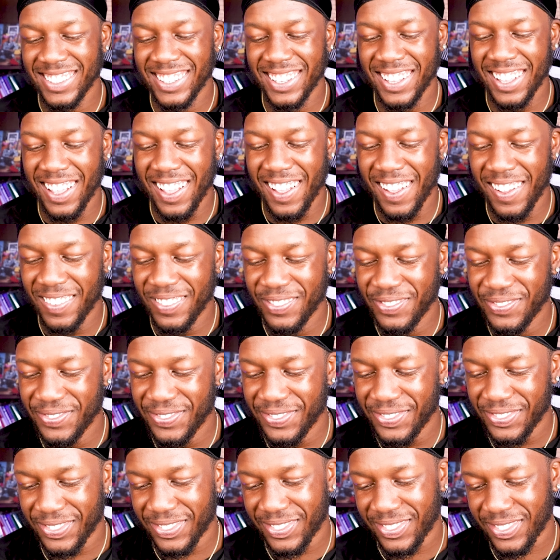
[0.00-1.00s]
Y'all
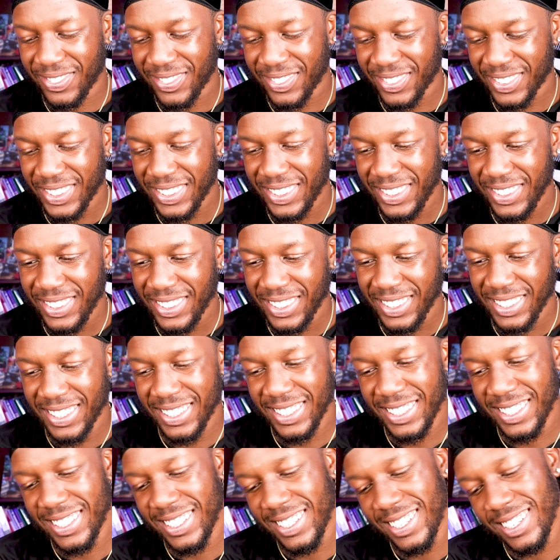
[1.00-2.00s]
dead wrong. Like, so
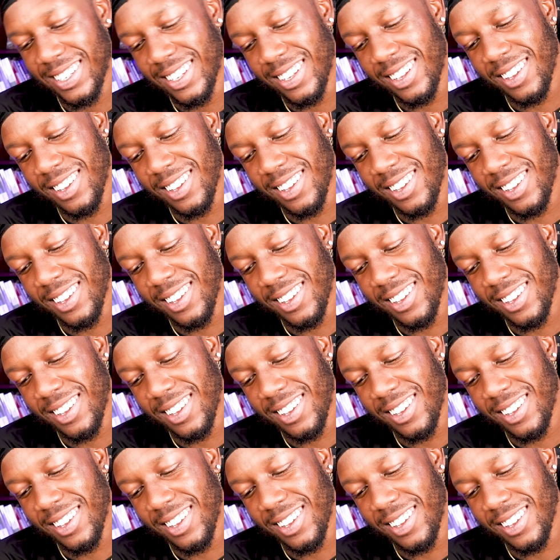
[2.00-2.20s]
now